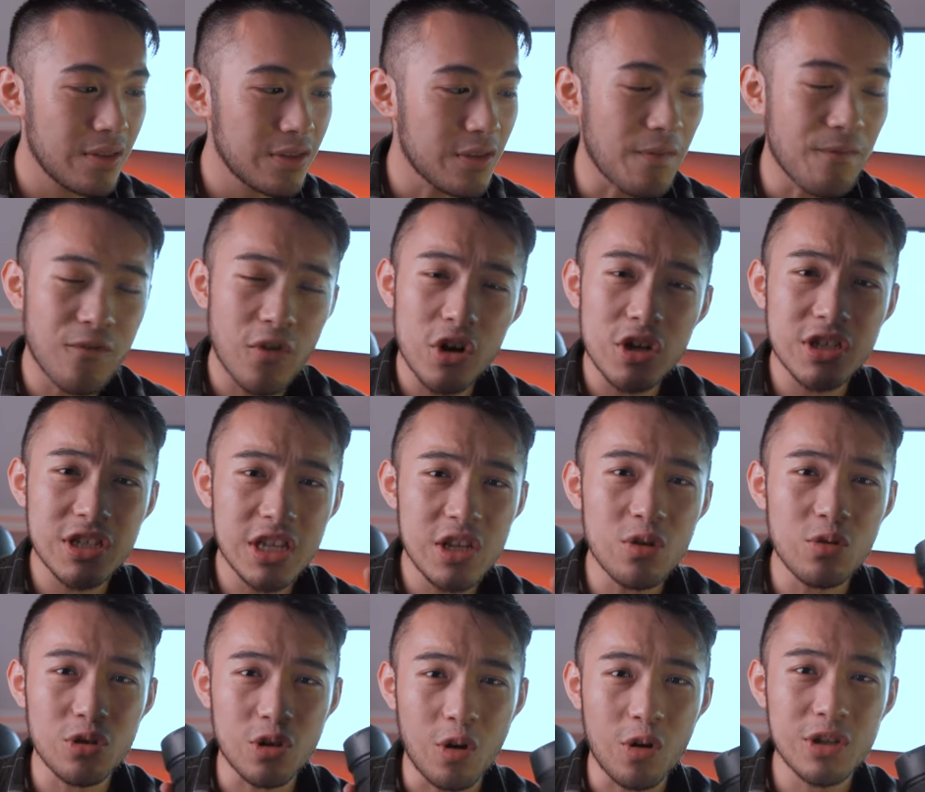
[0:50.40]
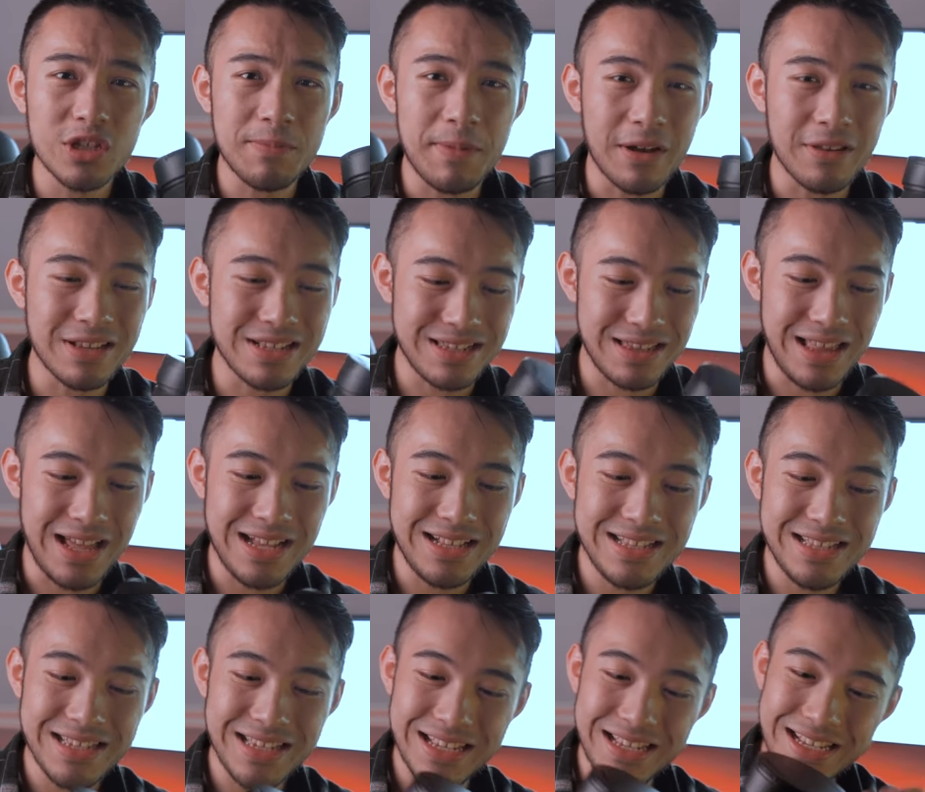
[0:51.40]
The first thing you'll notice about this
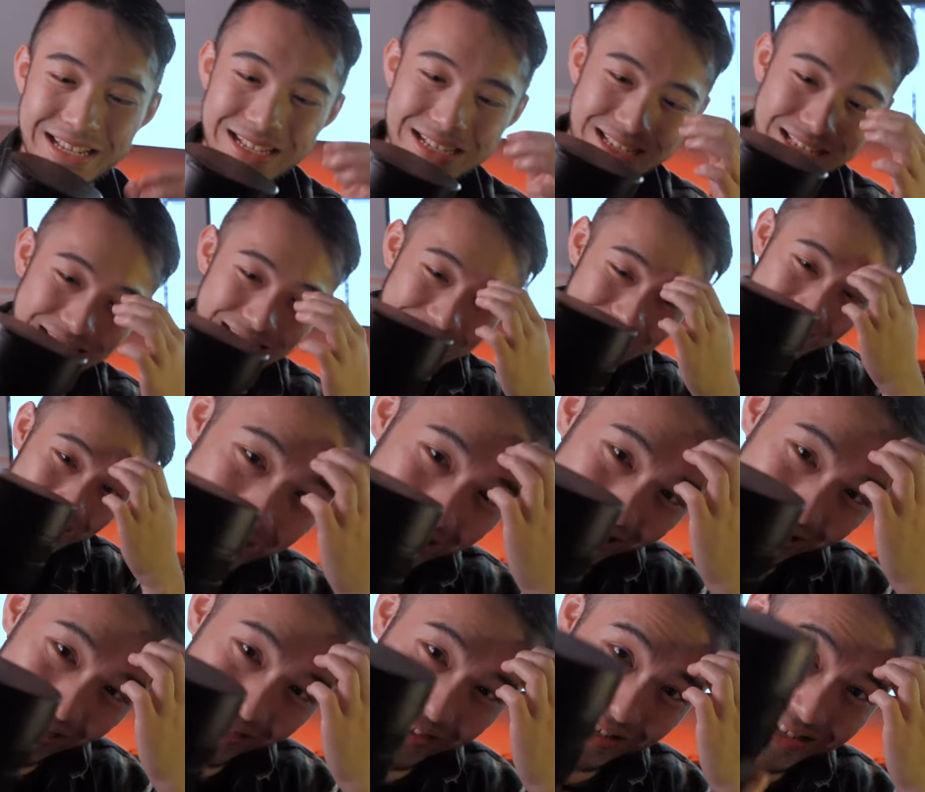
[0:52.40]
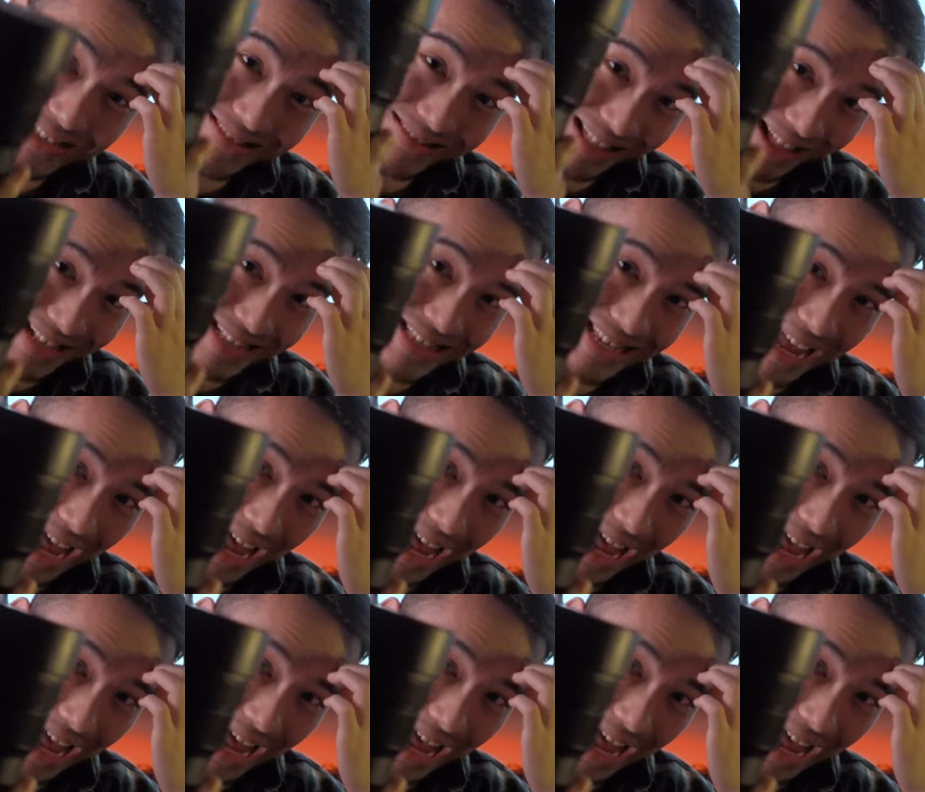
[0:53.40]
lens is this lens